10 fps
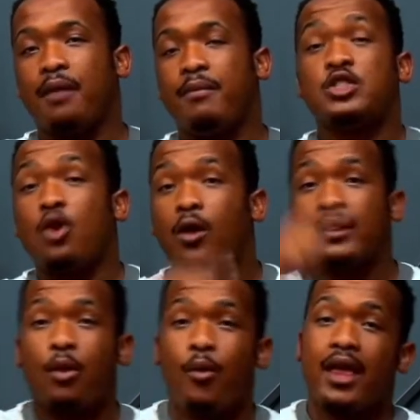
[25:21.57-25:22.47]
He's all
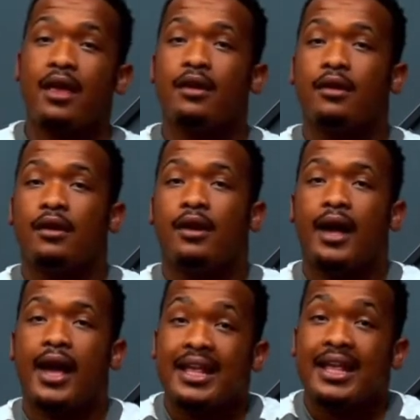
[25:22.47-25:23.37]
the way
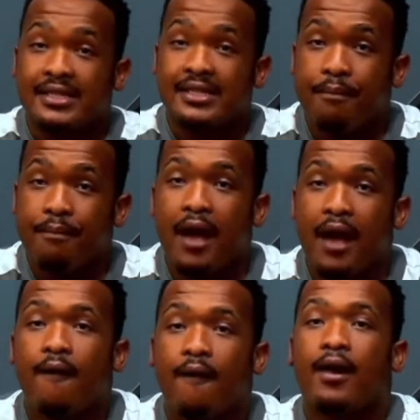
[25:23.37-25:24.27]
in
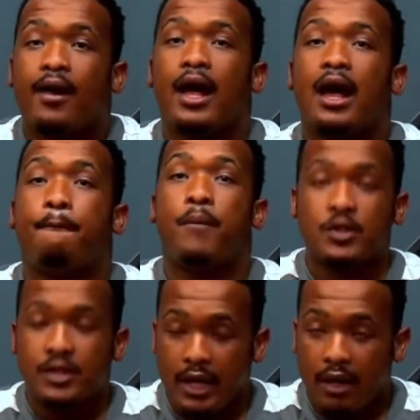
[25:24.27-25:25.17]
Serbia,
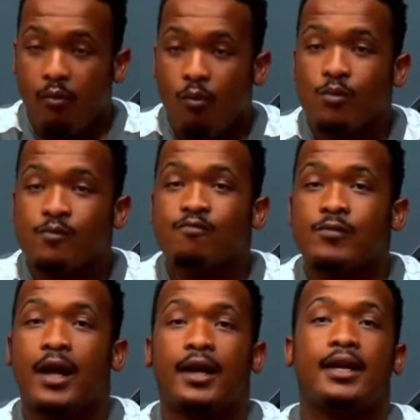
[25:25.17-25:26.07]
Bosnia,
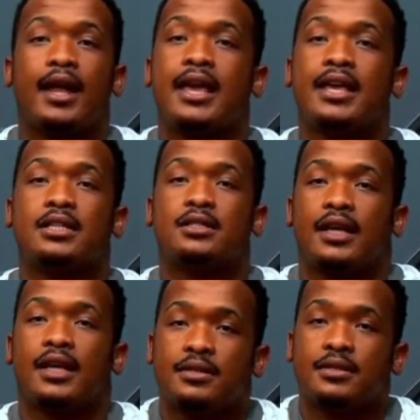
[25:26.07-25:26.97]
and
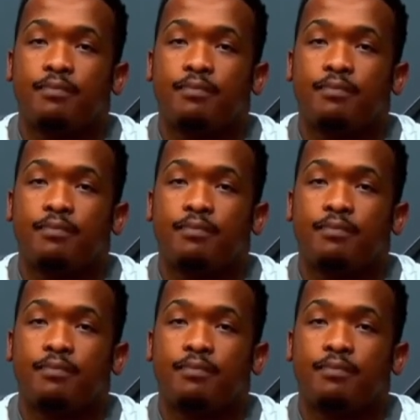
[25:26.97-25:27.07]
he's